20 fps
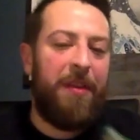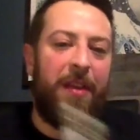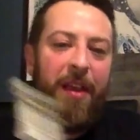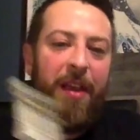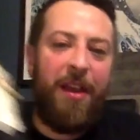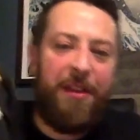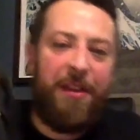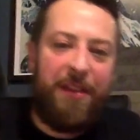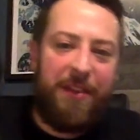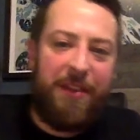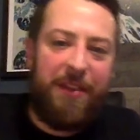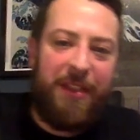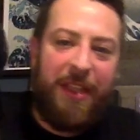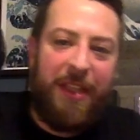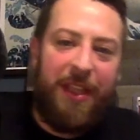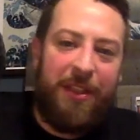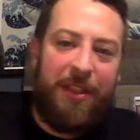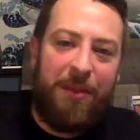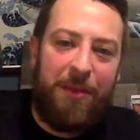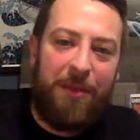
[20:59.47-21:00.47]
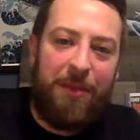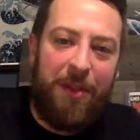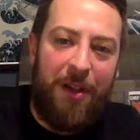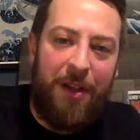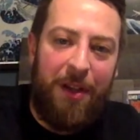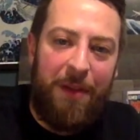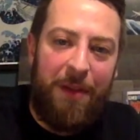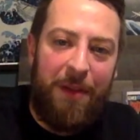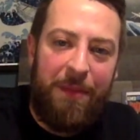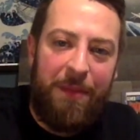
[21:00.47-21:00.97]
I got this Kingdom
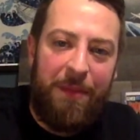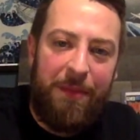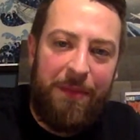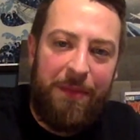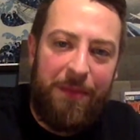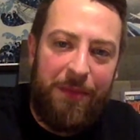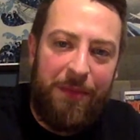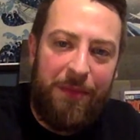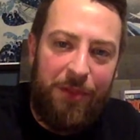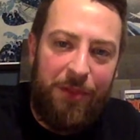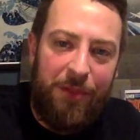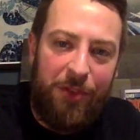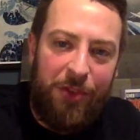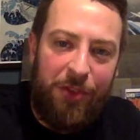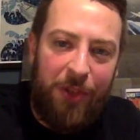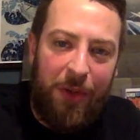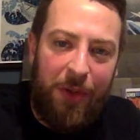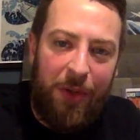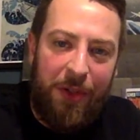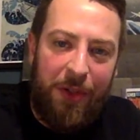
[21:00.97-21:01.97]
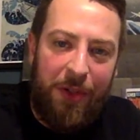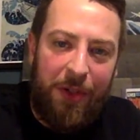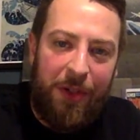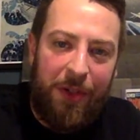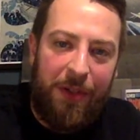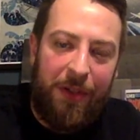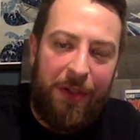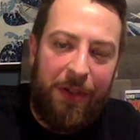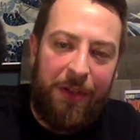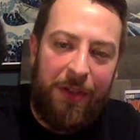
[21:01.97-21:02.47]
Come
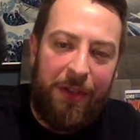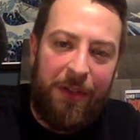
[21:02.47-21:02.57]
Joker